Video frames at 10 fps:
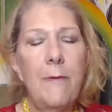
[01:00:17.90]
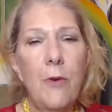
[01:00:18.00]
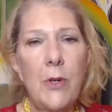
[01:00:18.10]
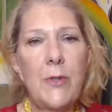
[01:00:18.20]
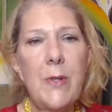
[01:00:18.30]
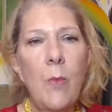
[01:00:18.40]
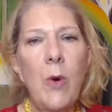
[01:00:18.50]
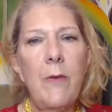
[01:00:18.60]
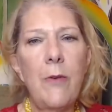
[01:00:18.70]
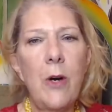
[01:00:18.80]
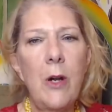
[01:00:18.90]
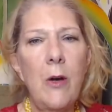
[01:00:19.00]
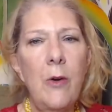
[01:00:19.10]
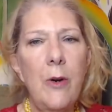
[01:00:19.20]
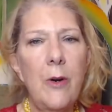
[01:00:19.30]
for someone, for an
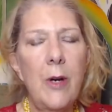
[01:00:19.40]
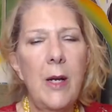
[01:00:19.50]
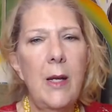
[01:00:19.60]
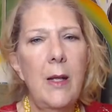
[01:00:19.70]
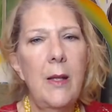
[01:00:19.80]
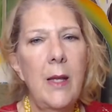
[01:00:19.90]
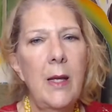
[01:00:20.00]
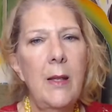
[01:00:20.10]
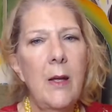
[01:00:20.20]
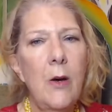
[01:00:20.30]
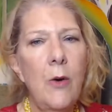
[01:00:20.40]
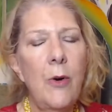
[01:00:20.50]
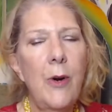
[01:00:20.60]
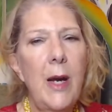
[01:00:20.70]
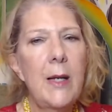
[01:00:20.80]
owner, then the
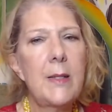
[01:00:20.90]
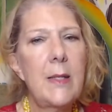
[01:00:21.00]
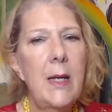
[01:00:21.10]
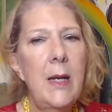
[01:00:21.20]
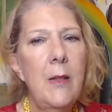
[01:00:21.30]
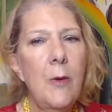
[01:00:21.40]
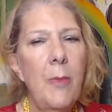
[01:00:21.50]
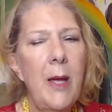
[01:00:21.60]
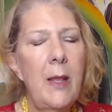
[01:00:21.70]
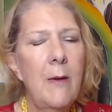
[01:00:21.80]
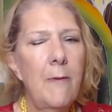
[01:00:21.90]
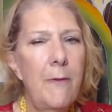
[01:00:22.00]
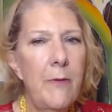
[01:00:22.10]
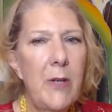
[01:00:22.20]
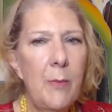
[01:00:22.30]
owner has to either pay them
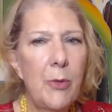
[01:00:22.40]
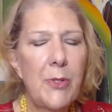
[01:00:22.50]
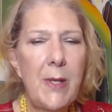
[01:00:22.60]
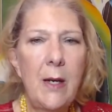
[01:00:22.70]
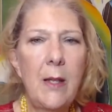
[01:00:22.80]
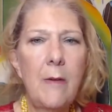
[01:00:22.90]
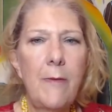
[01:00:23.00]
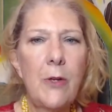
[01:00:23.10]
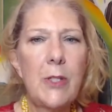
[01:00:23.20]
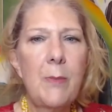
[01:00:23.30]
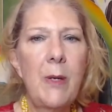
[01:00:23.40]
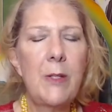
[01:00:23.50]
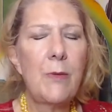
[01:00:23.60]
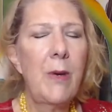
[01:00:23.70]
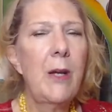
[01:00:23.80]
50% of the first
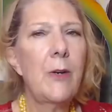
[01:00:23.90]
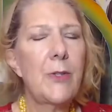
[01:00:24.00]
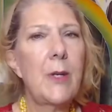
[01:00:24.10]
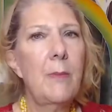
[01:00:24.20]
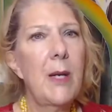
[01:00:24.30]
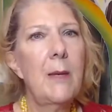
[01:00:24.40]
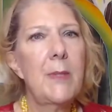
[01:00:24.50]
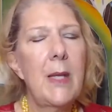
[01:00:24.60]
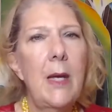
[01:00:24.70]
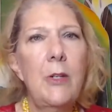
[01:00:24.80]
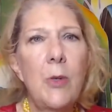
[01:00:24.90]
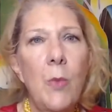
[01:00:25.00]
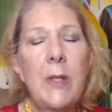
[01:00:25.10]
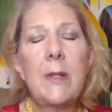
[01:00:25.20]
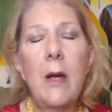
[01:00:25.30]
month's rent, or sometimes the agent
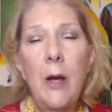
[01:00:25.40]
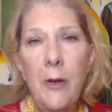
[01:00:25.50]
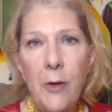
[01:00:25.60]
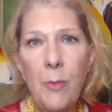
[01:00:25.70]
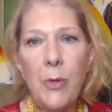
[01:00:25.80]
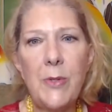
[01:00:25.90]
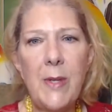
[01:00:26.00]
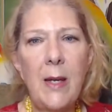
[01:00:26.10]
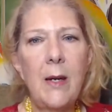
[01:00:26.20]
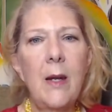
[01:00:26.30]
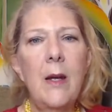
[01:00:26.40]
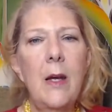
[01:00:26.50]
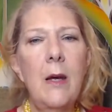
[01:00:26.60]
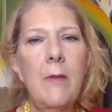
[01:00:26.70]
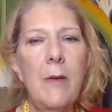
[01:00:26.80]
wants 100%
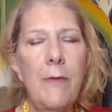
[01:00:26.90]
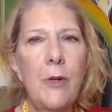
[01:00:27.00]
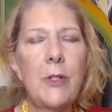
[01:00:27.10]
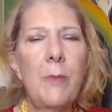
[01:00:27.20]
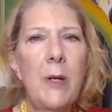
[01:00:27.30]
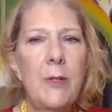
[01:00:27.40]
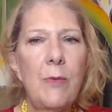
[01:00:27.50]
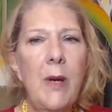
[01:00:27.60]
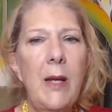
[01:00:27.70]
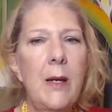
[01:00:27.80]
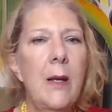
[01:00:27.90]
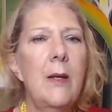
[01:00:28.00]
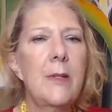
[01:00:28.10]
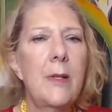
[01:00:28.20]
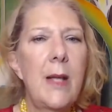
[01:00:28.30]
of the first month's rent.
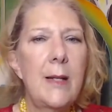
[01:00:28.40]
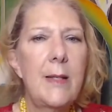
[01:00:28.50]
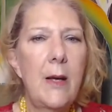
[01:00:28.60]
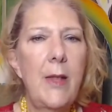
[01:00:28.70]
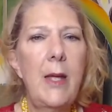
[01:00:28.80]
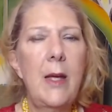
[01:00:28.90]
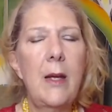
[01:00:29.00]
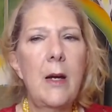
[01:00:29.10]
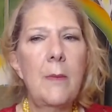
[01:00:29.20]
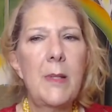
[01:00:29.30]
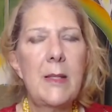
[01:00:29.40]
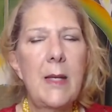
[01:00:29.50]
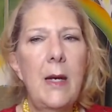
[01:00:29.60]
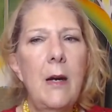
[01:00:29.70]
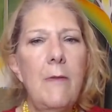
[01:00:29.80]
So that's how they get
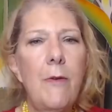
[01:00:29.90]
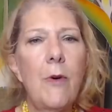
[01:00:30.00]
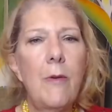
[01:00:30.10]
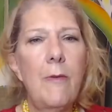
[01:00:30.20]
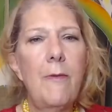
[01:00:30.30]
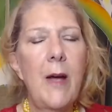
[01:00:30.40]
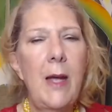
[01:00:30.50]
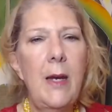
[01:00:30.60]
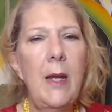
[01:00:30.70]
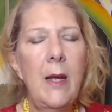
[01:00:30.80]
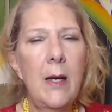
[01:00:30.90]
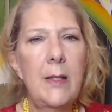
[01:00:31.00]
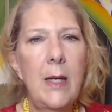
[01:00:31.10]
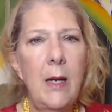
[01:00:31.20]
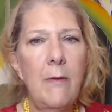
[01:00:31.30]
compensated for finding a
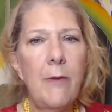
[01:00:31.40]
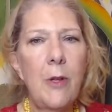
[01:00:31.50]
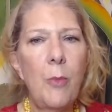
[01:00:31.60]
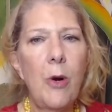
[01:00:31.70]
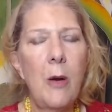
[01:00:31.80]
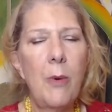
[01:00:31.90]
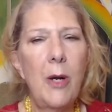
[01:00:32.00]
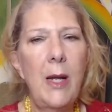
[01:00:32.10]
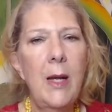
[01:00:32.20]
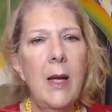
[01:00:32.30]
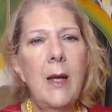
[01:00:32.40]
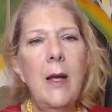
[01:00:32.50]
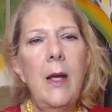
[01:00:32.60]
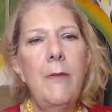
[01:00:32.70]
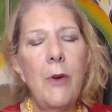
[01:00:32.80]
tenant for the property.
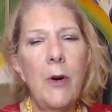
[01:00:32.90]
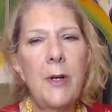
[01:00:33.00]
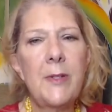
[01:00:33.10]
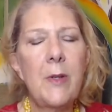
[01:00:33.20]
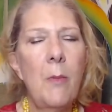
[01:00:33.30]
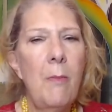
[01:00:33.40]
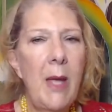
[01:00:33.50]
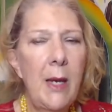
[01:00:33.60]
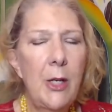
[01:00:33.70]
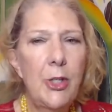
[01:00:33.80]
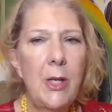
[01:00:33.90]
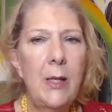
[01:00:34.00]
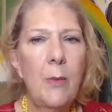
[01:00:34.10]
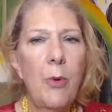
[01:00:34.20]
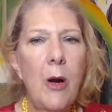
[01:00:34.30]
If they're also
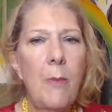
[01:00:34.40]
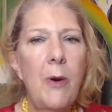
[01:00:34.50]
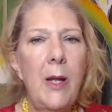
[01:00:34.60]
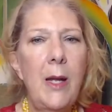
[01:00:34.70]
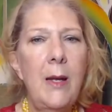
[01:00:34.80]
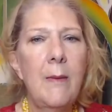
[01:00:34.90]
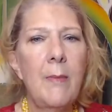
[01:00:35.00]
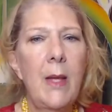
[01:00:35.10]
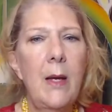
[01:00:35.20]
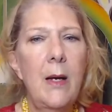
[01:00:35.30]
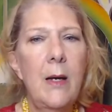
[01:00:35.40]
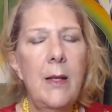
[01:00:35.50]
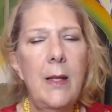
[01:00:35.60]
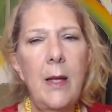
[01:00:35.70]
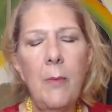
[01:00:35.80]
managing the property,
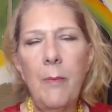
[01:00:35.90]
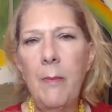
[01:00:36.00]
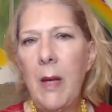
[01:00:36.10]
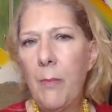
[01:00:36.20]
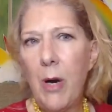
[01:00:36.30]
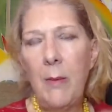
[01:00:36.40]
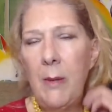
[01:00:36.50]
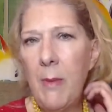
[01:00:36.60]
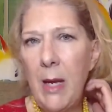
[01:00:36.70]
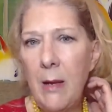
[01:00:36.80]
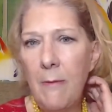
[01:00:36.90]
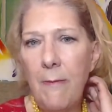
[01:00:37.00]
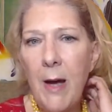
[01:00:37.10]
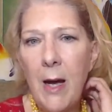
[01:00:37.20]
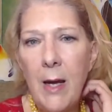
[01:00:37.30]
then they're probably making
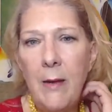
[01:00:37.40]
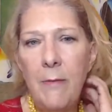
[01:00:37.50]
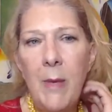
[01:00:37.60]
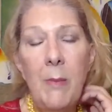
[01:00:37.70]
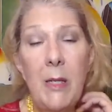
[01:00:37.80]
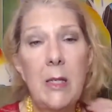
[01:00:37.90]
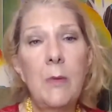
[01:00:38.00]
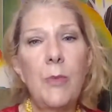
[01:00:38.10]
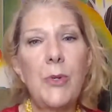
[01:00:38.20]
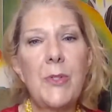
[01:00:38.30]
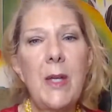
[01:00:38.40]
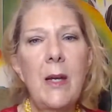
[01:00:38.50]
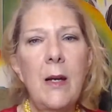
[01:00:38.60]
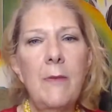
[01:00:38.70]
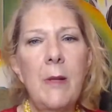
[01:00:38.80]
5, maybe
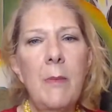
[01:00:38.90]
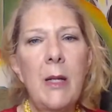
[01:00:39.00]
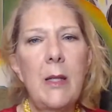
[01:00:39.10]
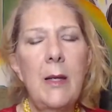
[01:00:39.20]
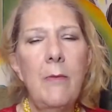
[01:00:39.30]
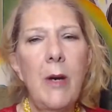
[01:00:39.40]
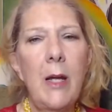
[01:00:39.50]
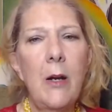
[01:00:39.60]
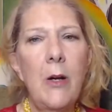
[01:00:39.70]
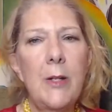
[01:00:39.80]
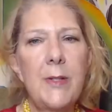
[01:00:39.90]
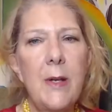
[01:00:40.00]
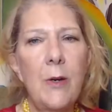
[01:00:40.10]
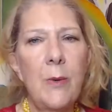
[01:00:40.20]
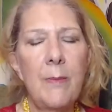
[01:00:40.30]
10% of the monthly rent
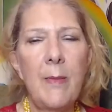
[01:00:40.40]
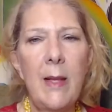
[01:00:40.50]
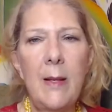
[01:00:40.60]
also.